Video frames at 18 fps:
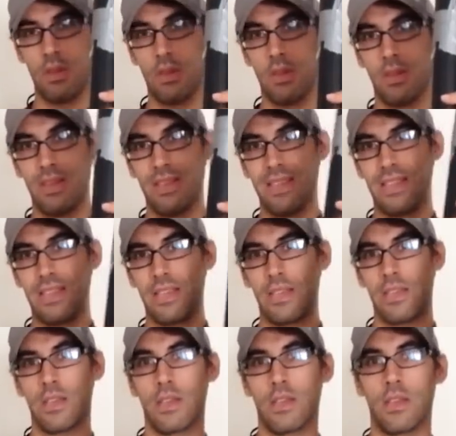
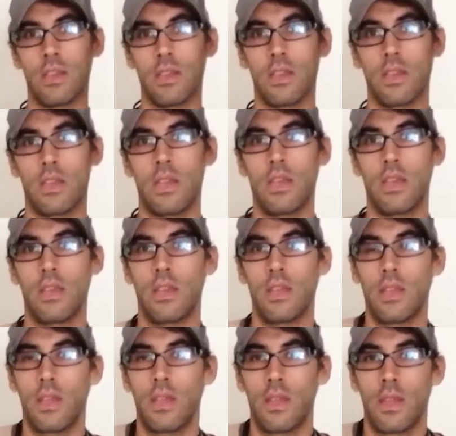
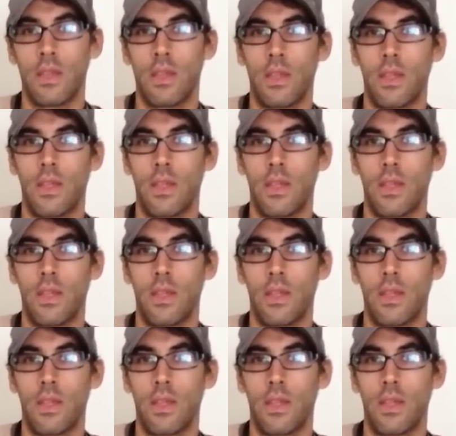No one is speaking in this clip.